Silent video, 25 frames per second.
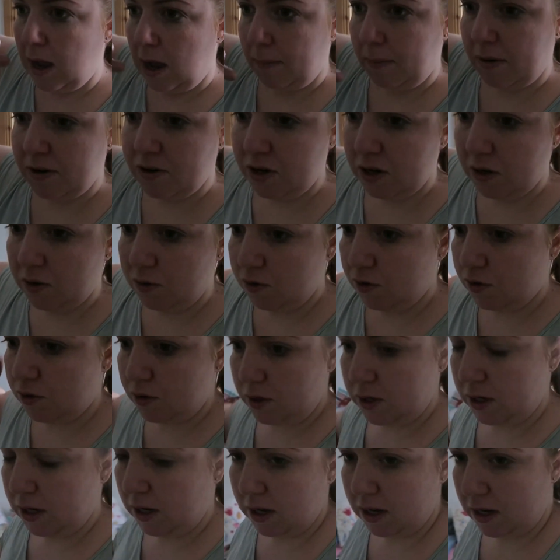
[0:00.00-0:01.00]
I'm actually going to
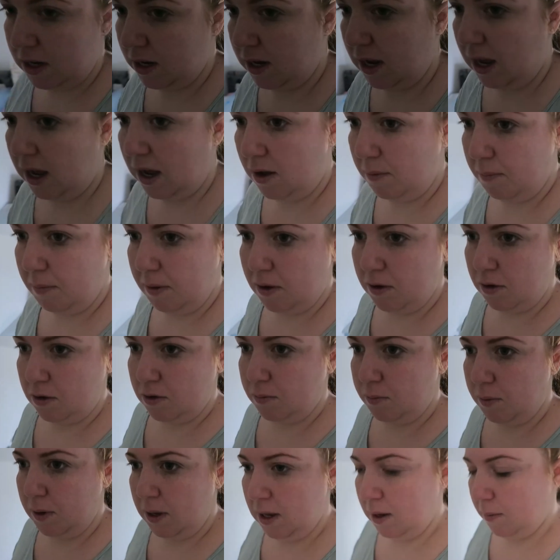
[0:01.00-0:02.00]
sort it out now
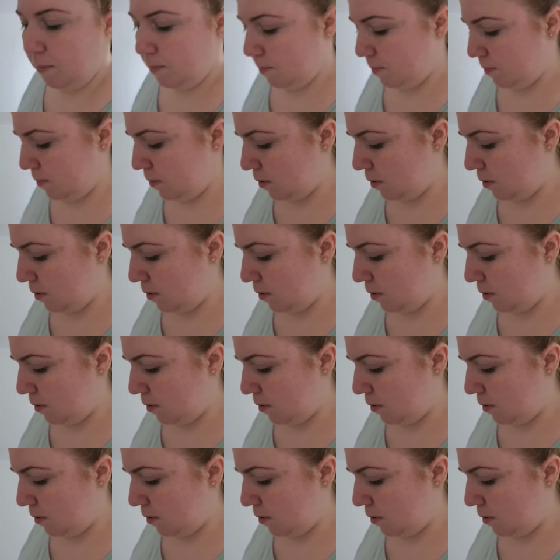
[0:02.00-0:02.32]
because we